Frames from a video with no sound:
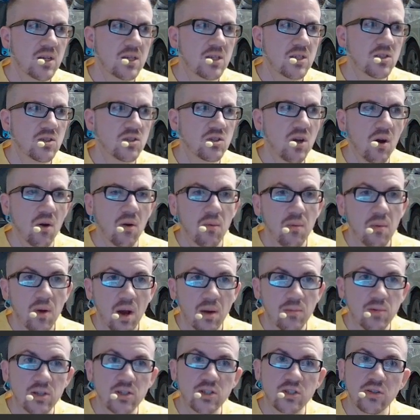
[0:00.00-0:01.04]
So
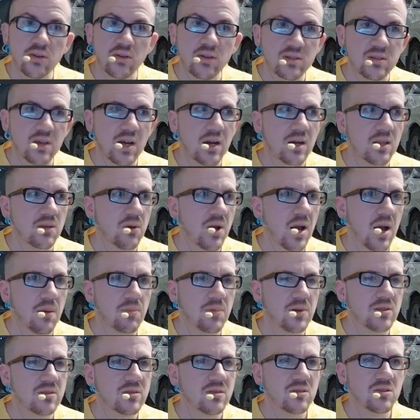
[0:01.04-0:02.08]
I'm going to show you exactly what
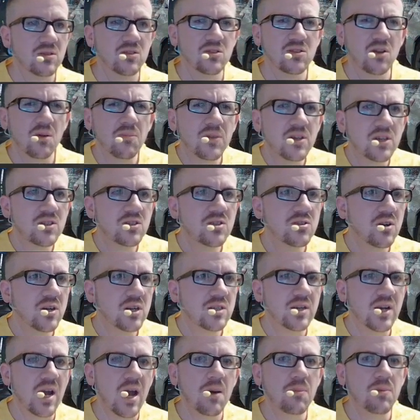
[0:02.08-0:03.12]
happens. Something
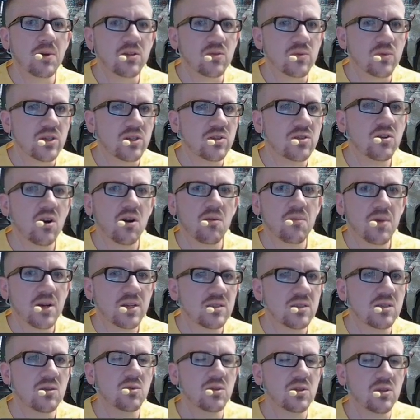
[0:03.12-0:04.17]
strange happens when you start
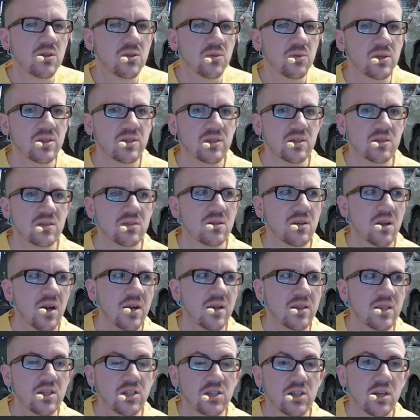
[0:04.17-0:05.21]
messing with the 3, 6, and
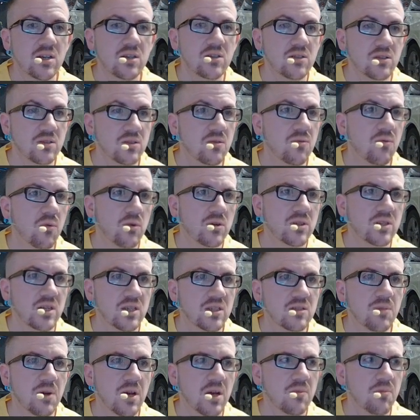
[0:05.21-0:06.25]
9 that changes the
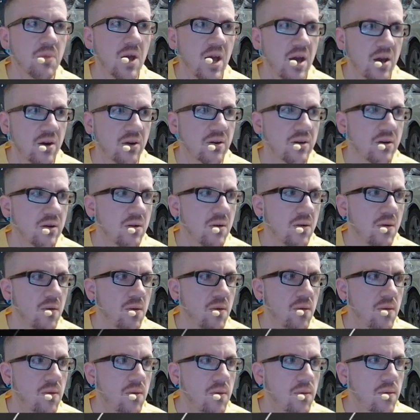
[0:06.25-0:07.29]
vortex math pattern.
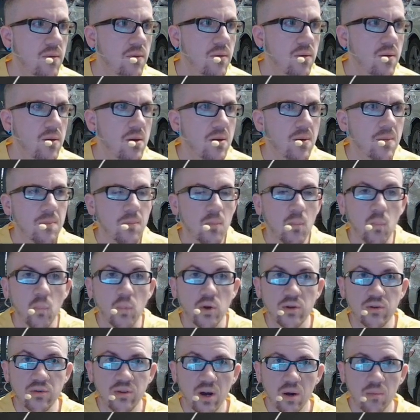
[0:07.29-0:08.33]
When
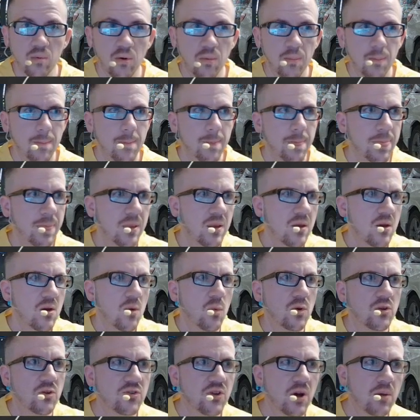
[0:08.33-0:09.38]
you double.
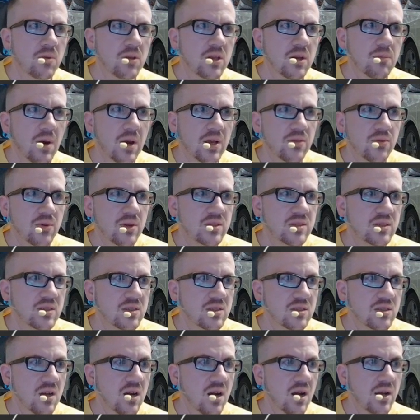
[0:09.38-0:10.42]
When you're doubling by 3, 6,
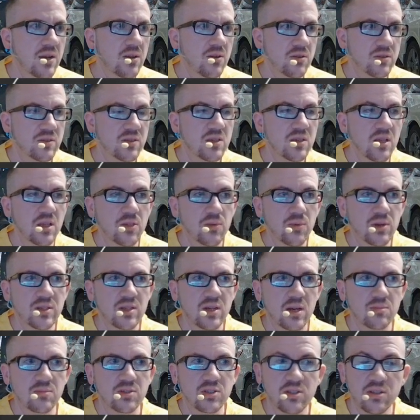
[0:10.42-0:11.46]
and 9, you'll see that 3
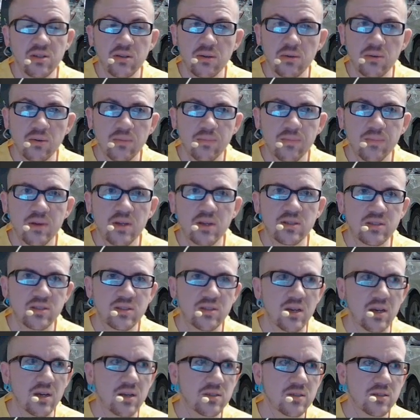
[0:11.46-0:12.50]
times 2 is
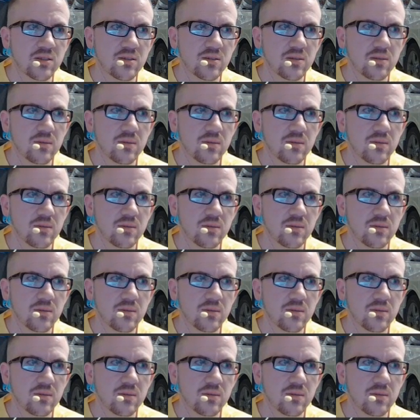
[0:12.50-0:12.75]
6.